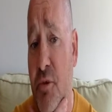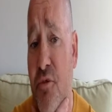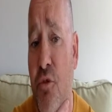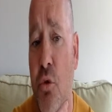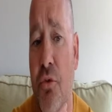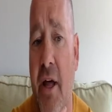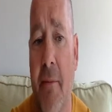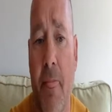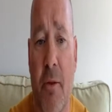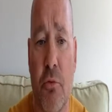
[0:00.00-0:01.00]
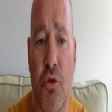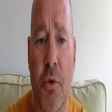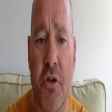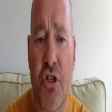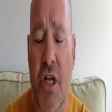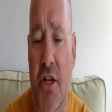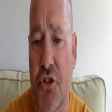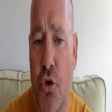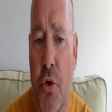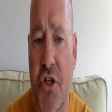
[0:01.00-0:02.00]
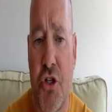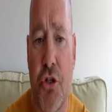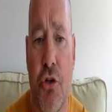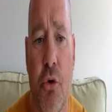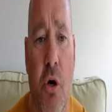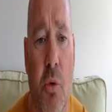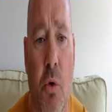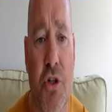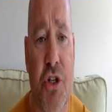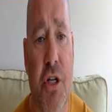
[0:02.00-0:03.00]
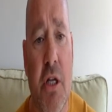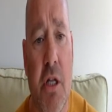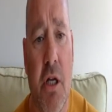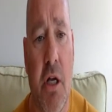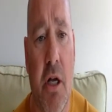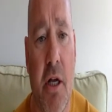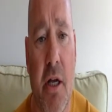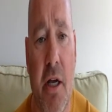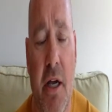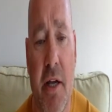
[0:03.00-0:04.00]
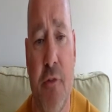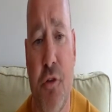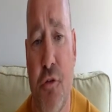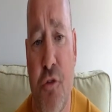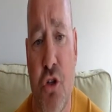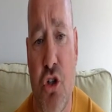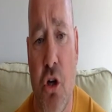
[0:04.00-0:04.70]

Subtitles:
before that was when I started to question who I was. And for the first